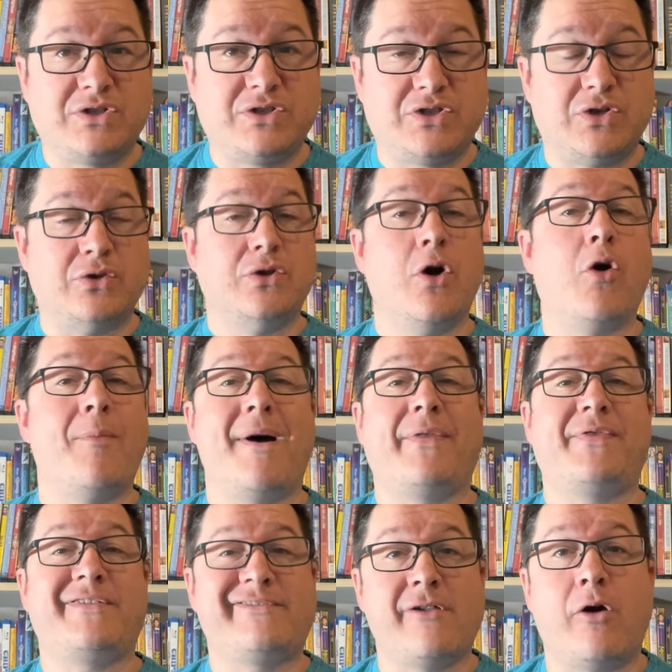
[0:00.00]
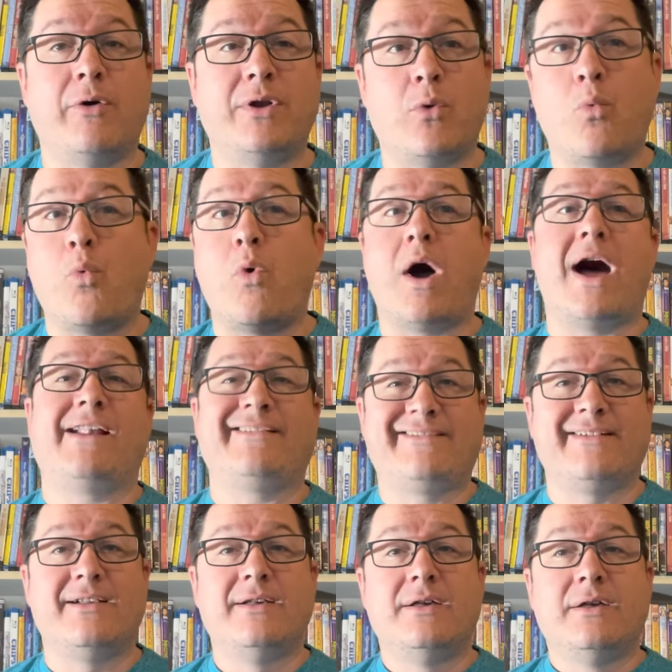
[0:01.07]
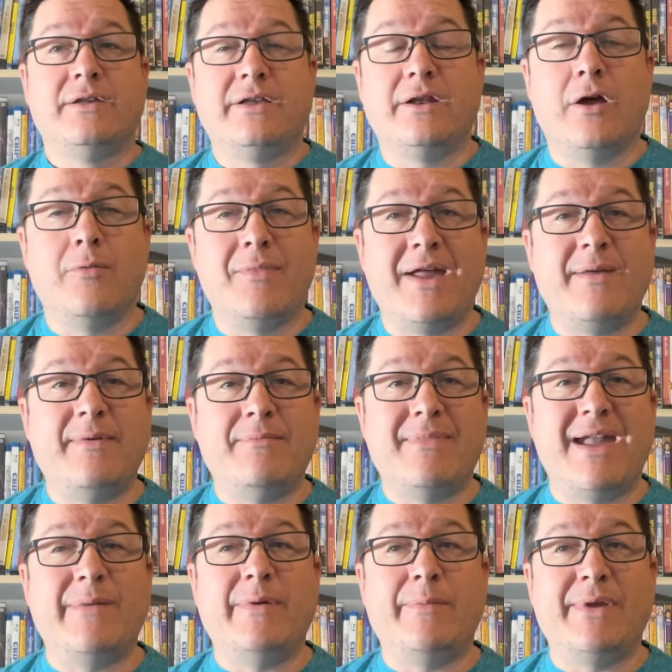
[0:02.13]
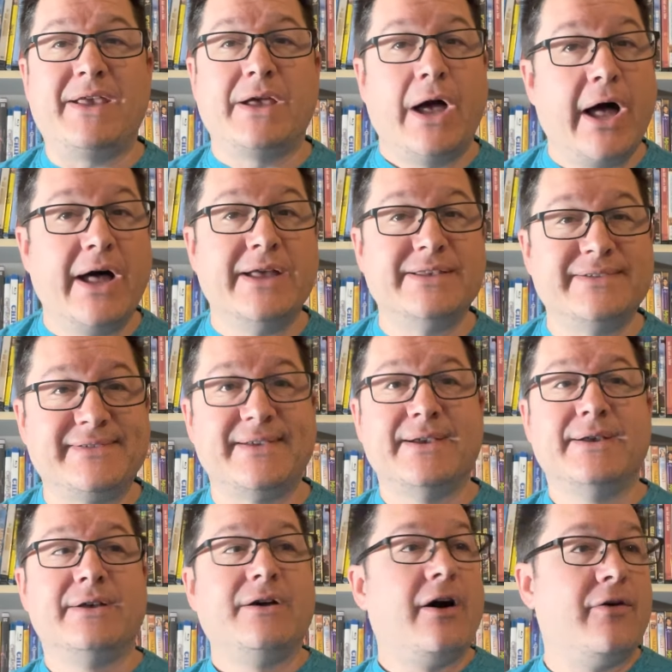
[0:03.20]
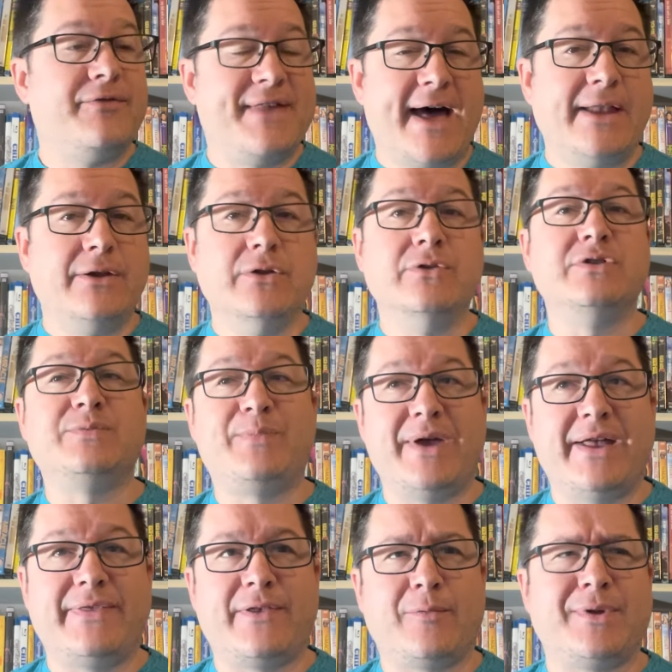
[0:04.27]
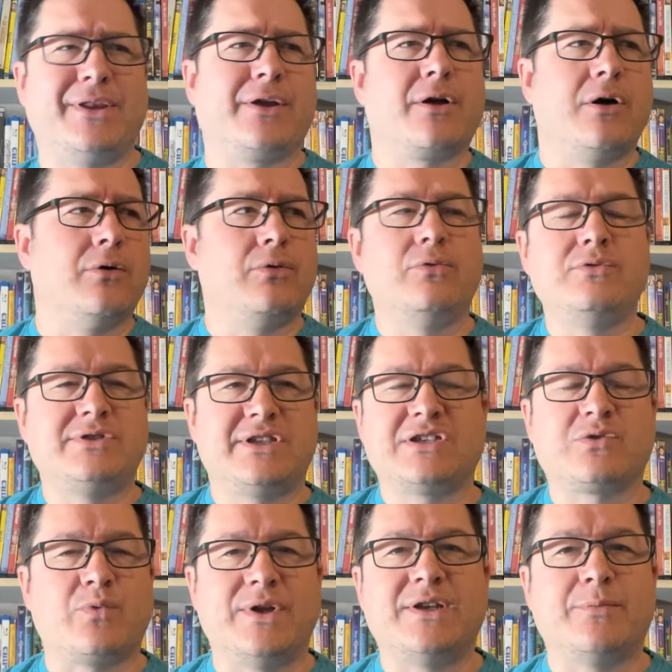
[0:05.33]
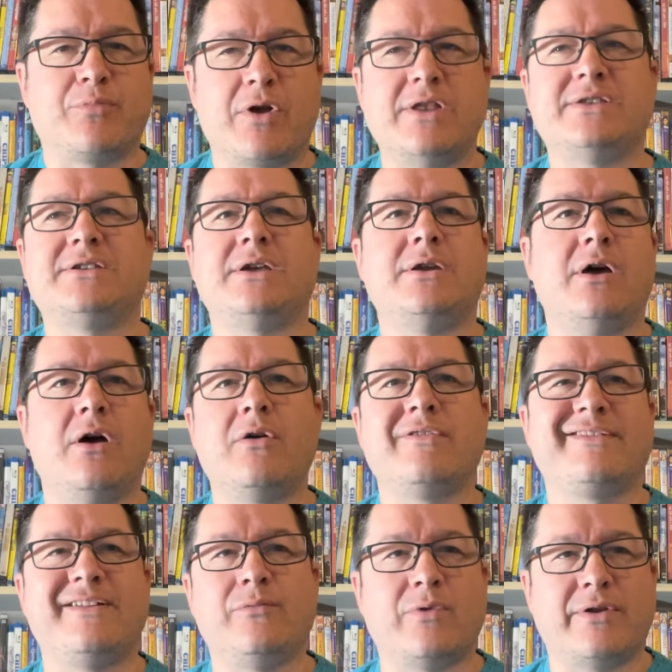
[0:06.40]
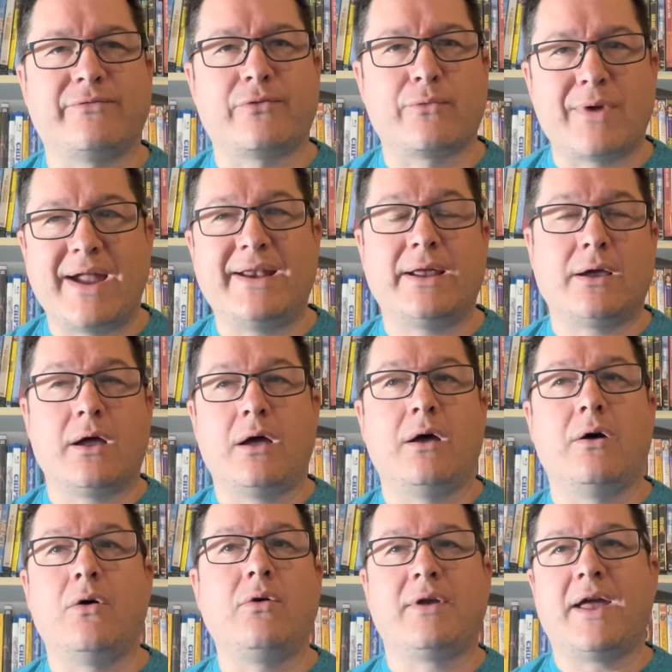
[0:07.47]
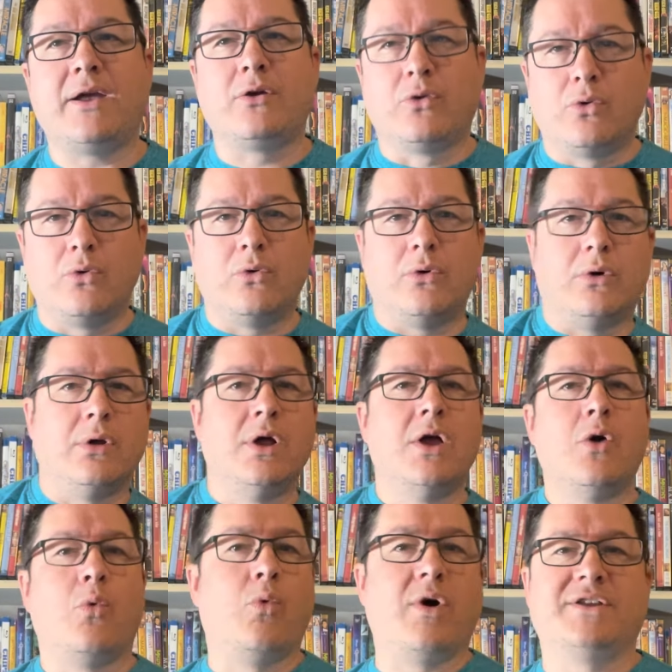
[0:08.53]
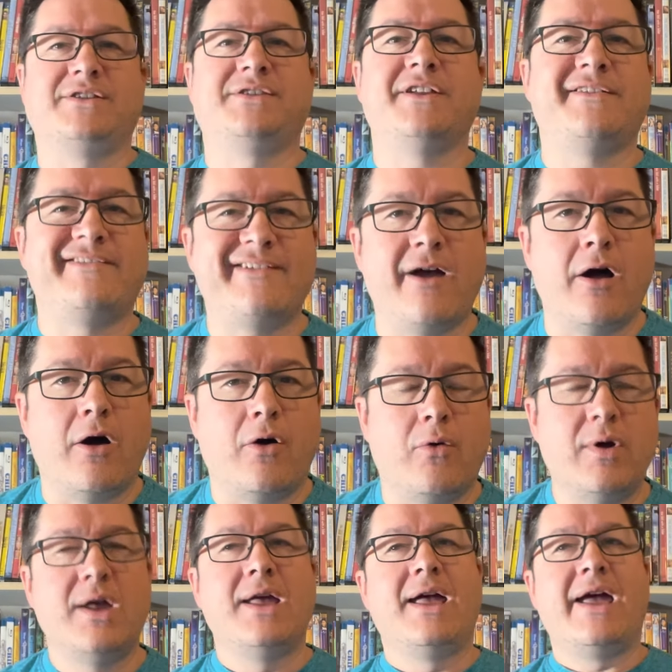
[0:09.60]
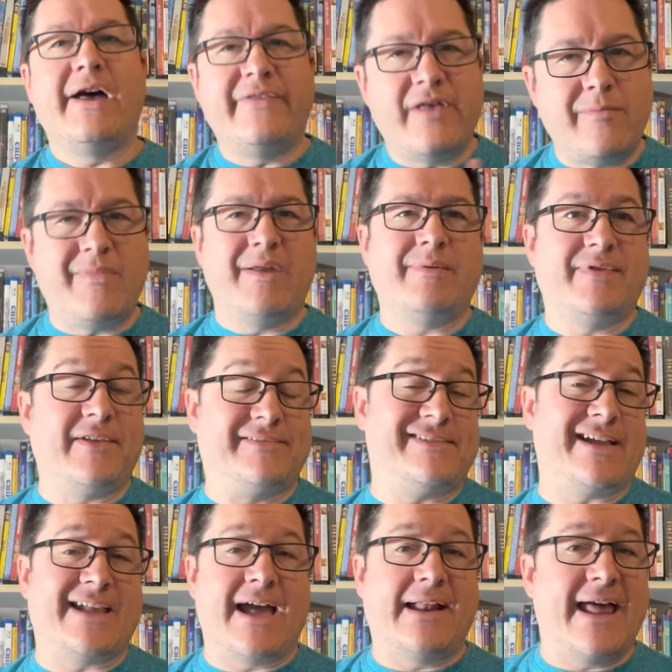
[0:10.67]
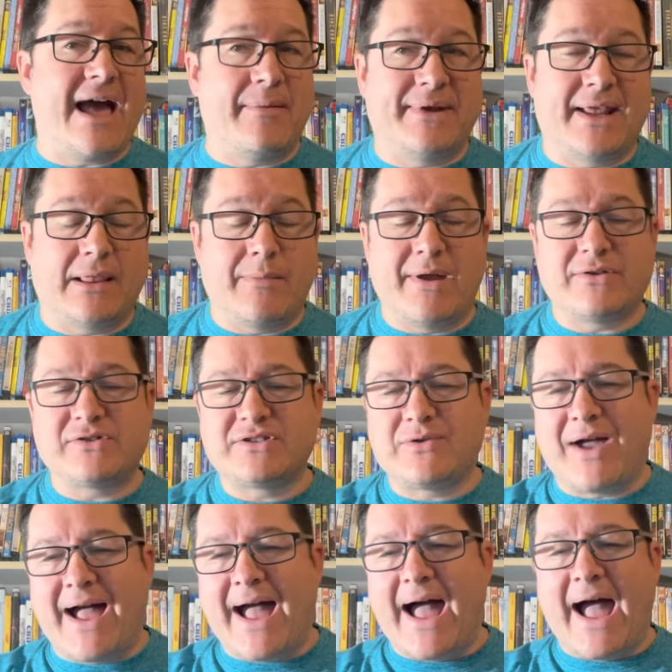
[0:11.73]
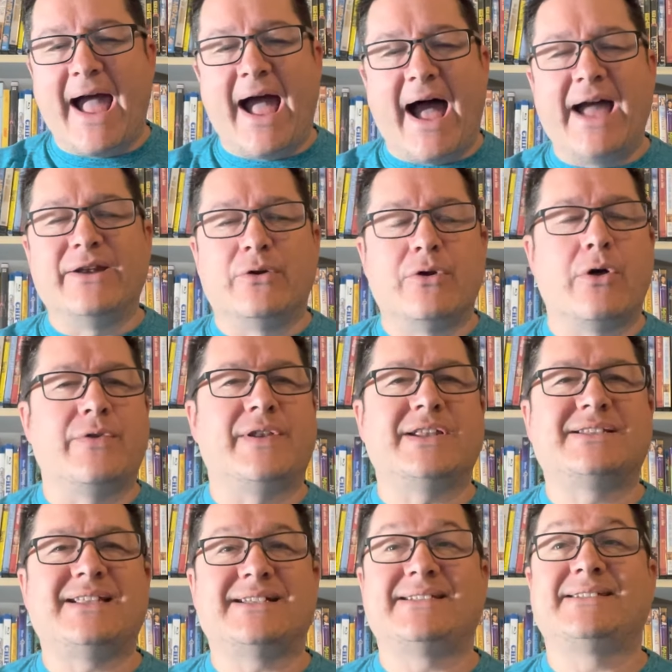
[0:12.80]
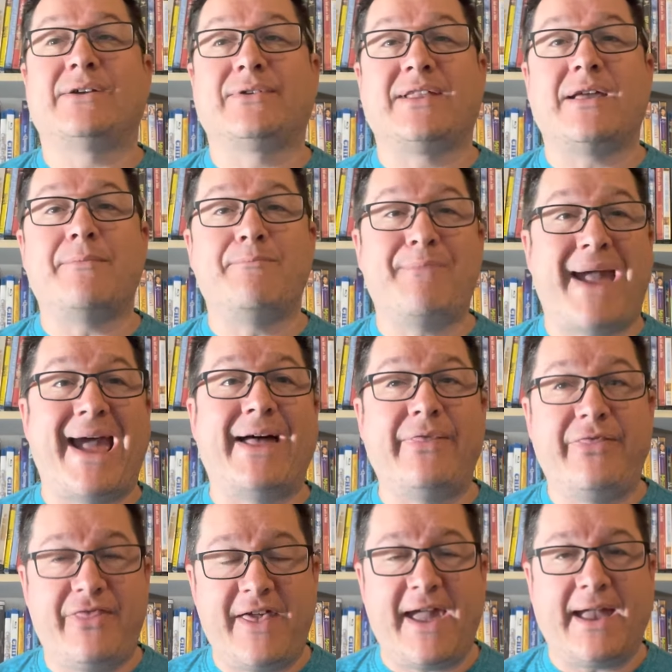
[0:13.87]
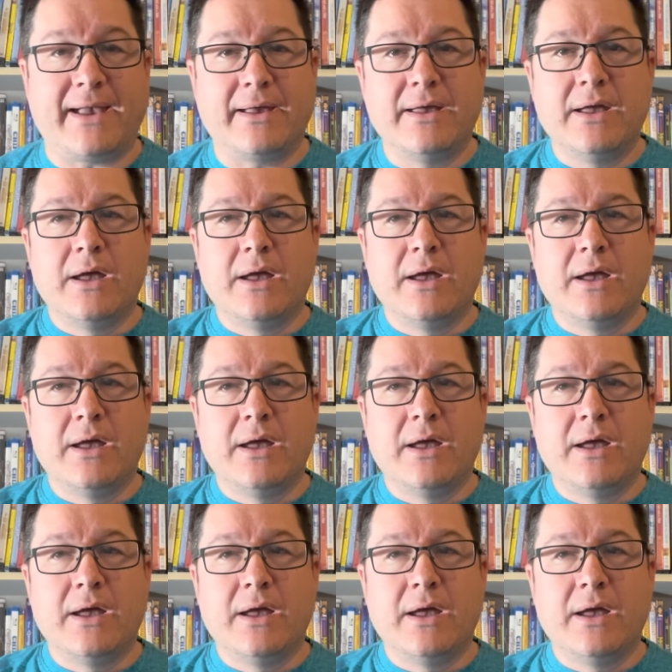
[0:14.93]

to know about the show and to watch. You know, maybe maybe because of that news bit, they'll be like, oh, who's this Quinta Brunson? Oh, she won for writing. Oh, okay, cool. What's the show? And then maybe they'll check out Abbott Elementary. So I, I don't know that it's necessarily a bad thing.